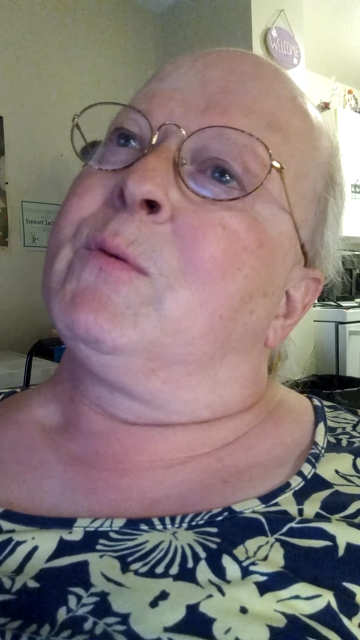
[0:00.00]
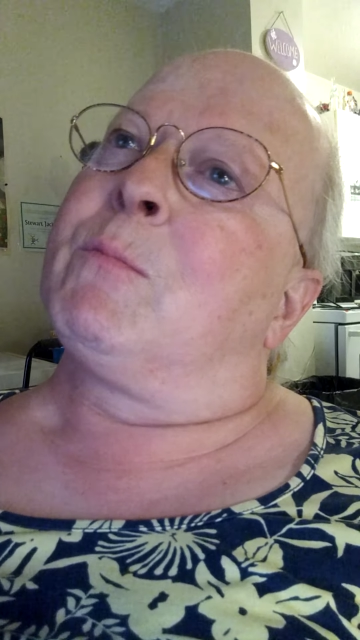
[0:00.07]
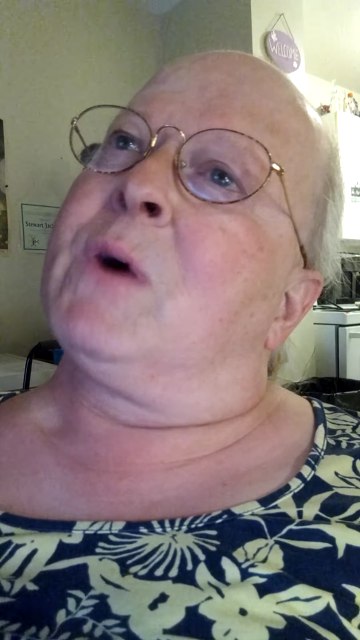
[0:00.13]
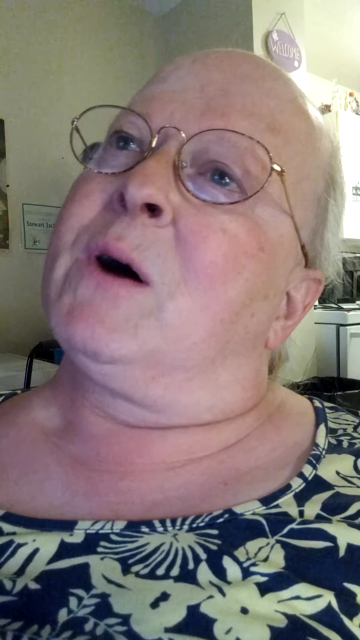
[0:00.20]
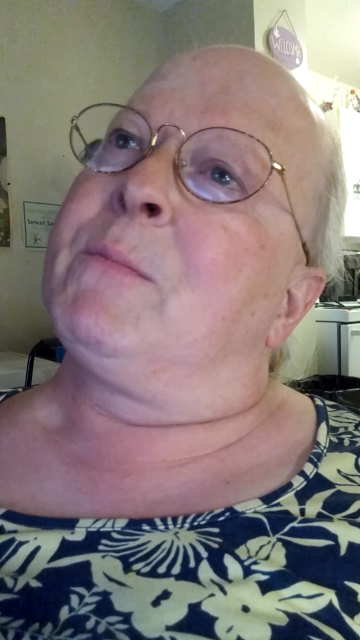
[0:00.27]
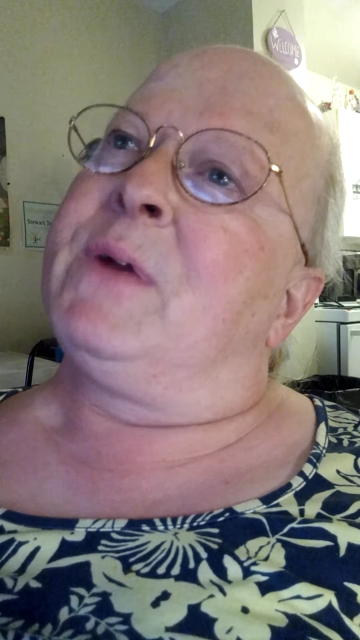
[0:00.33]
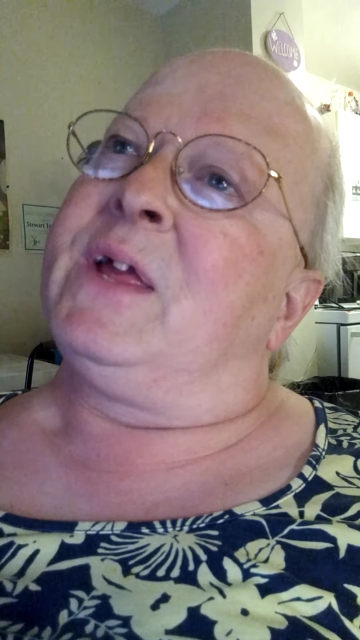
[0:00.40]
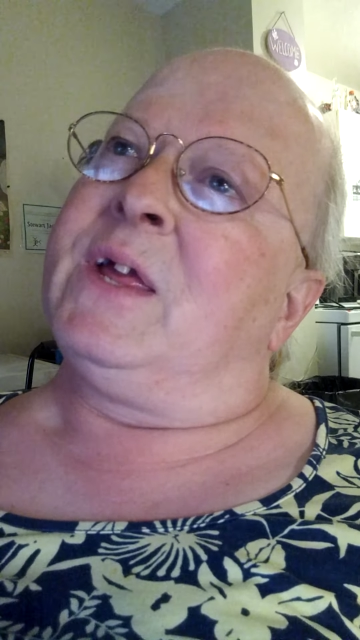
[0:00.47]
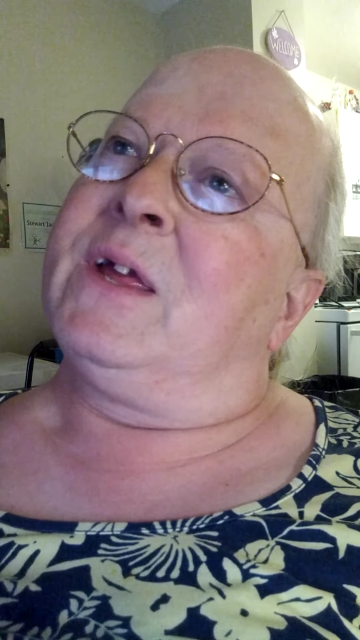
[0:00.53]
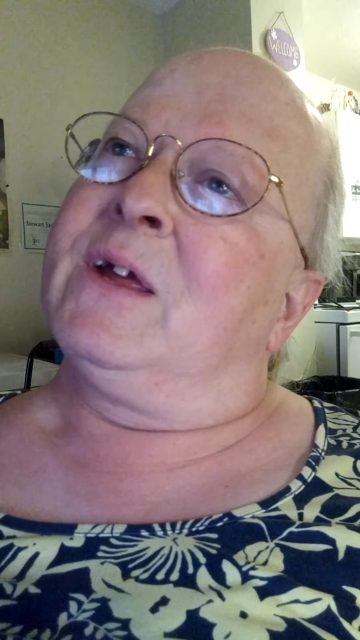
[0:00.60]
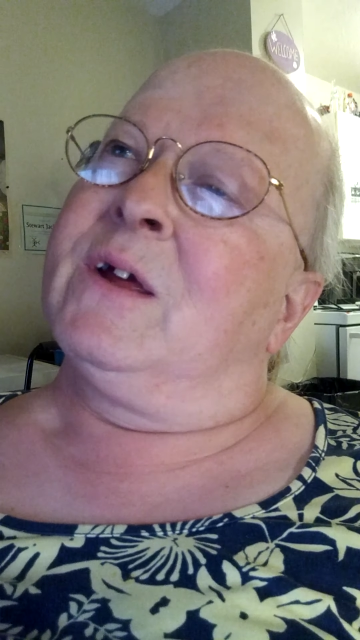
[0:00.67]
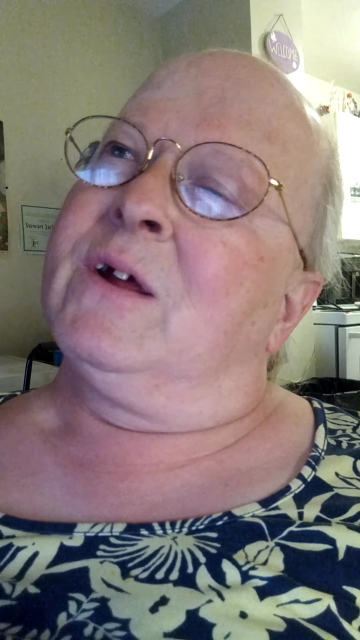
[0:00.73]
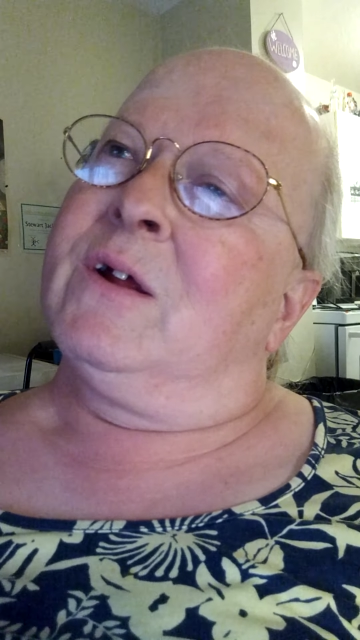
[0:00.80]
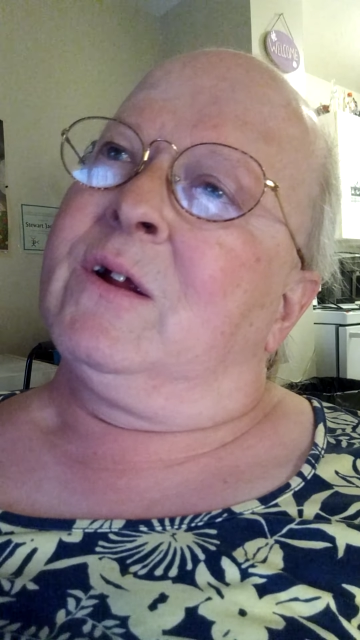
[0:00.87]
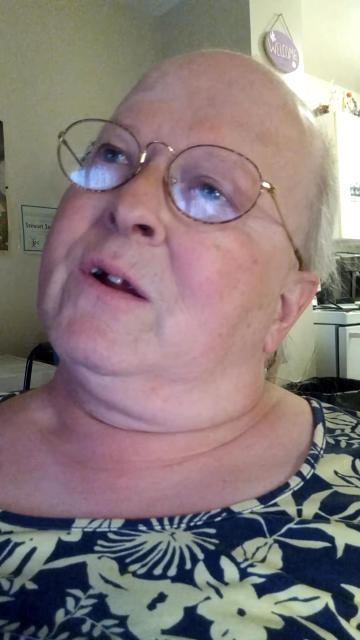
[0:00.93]
mommy,
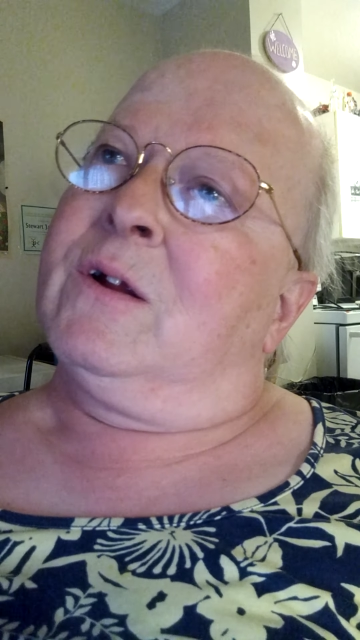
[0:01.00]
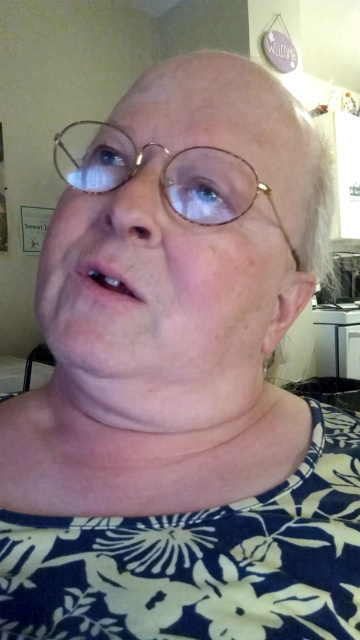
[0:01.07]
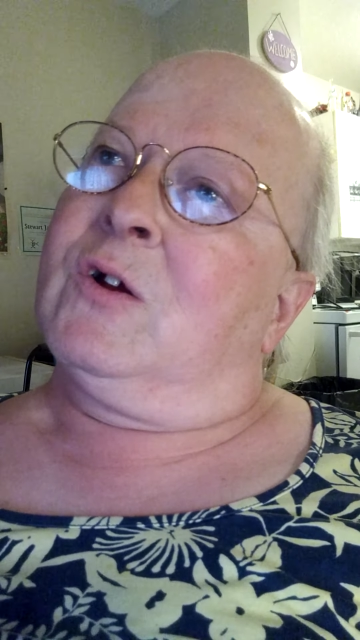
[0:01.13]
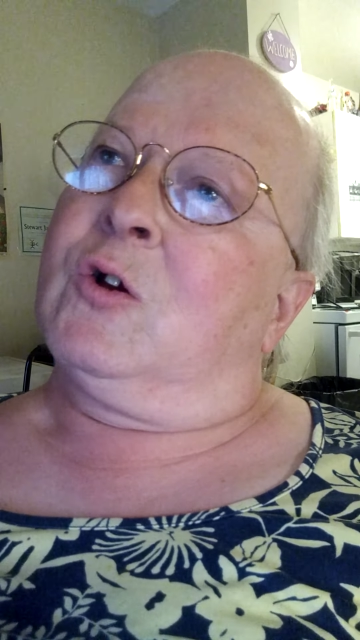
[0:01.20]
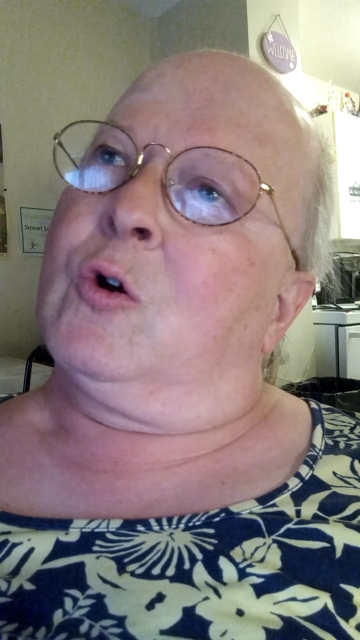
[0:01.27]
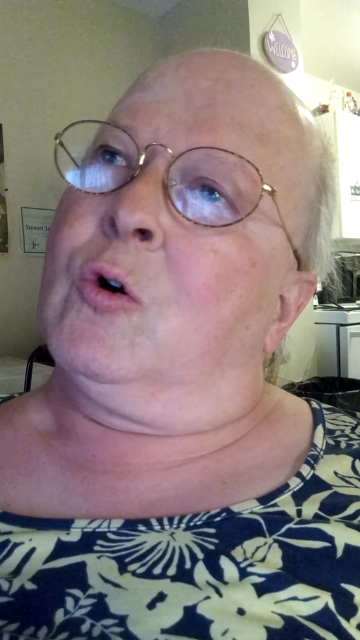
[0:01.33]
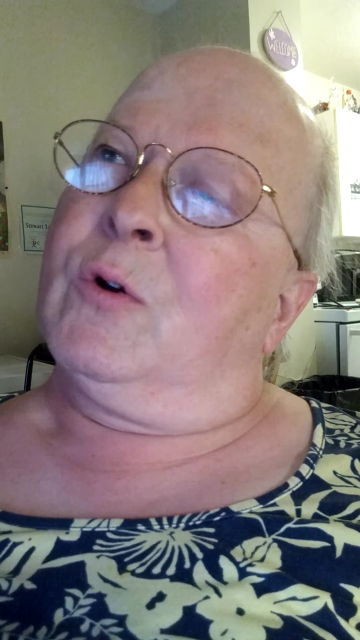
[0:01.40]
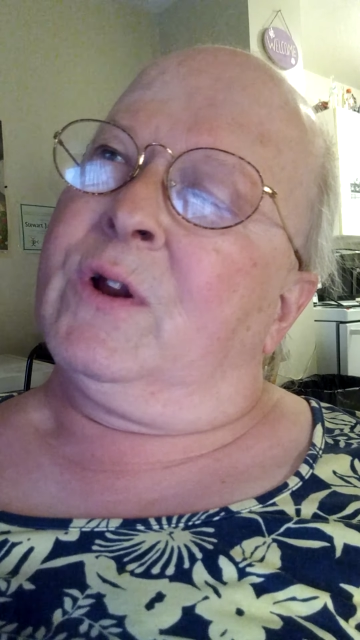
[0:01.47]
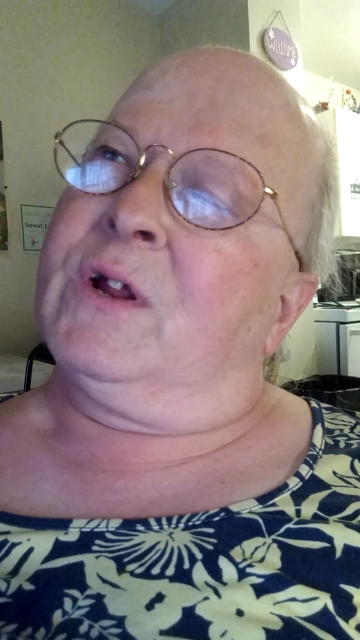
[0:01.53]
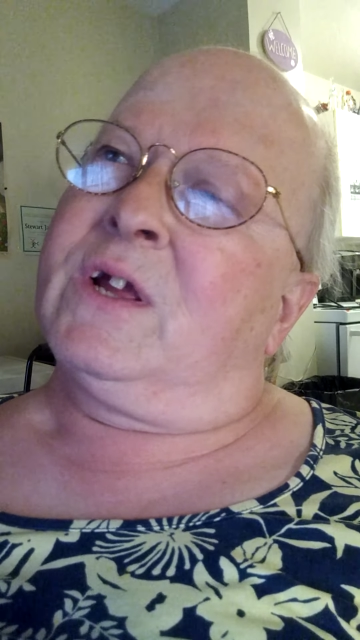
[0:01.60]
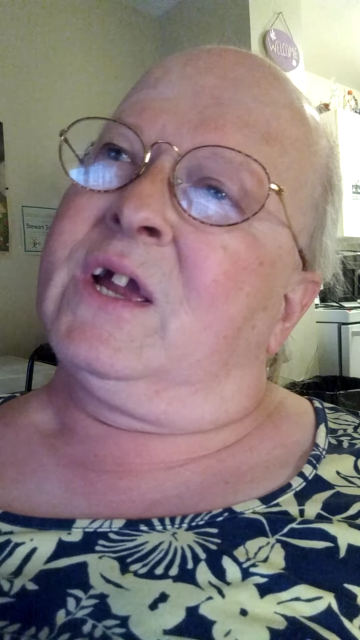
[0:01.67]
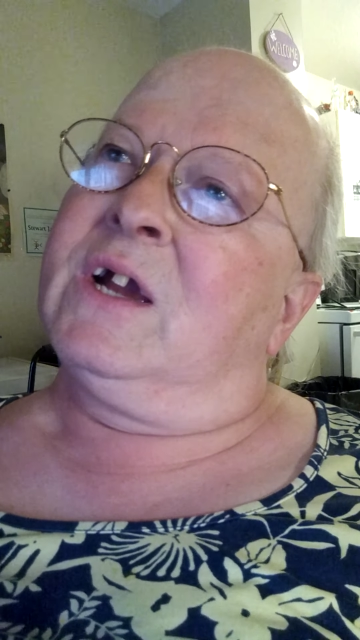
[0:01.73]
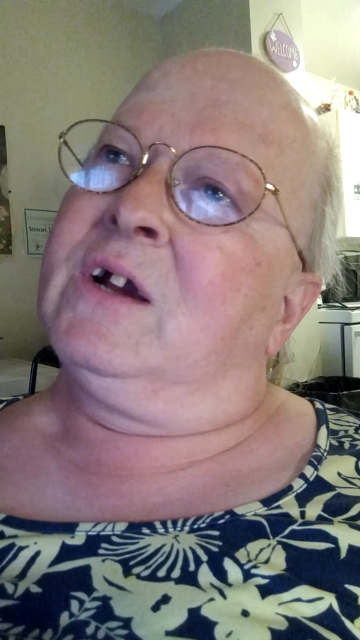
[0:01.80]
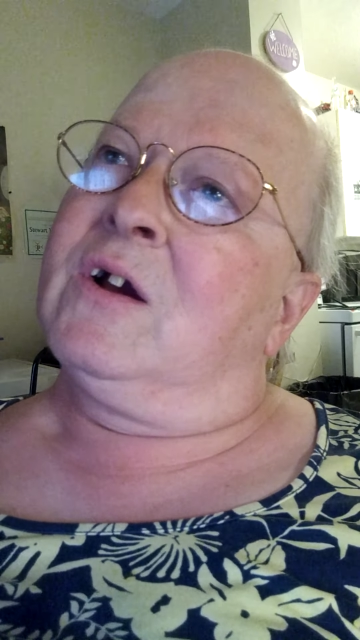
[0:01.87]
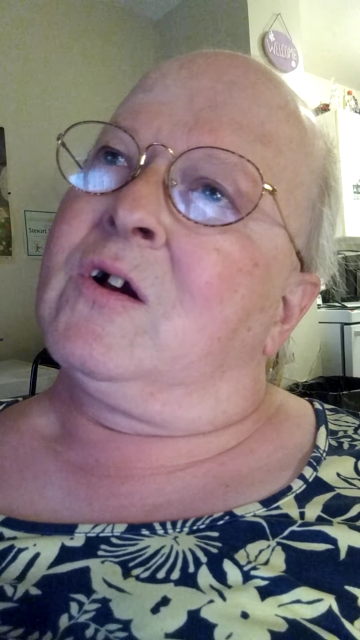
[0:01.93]
going to
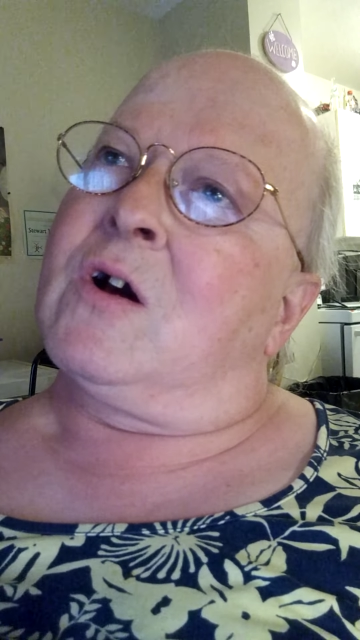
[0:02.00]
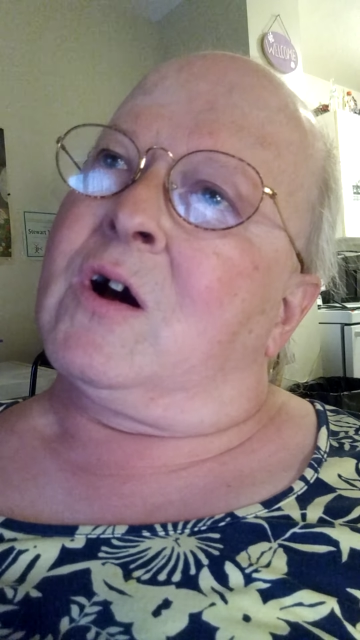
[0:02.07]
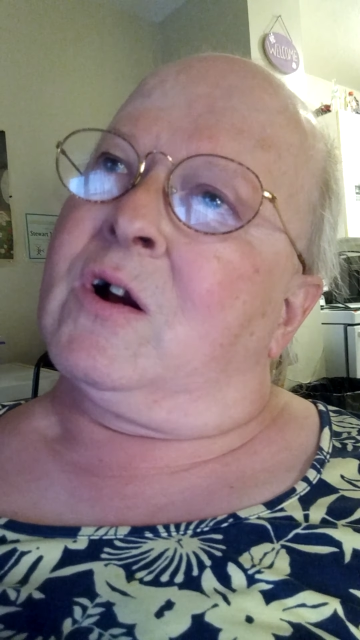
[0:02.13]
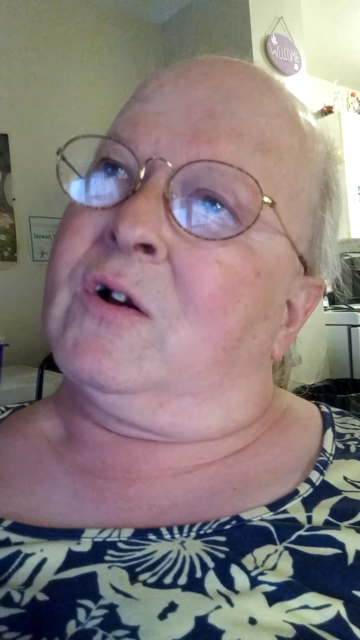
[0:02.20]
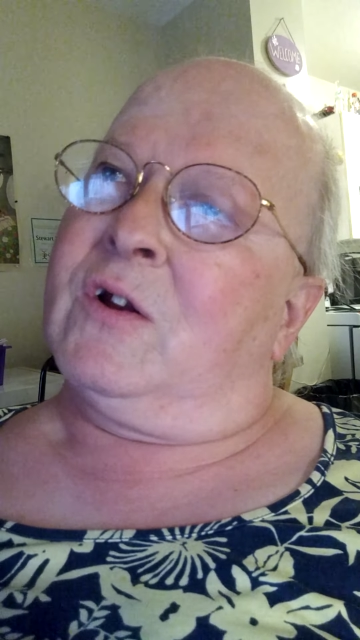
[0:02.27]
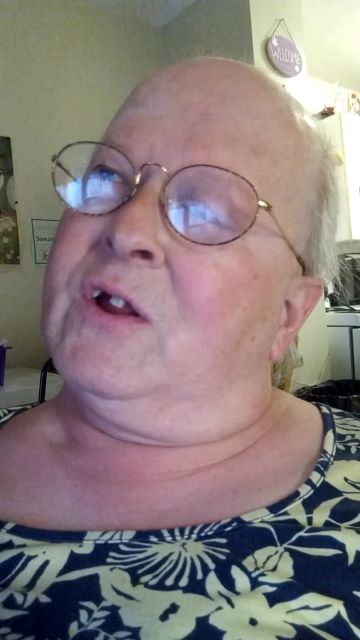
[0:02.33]
kindergarten.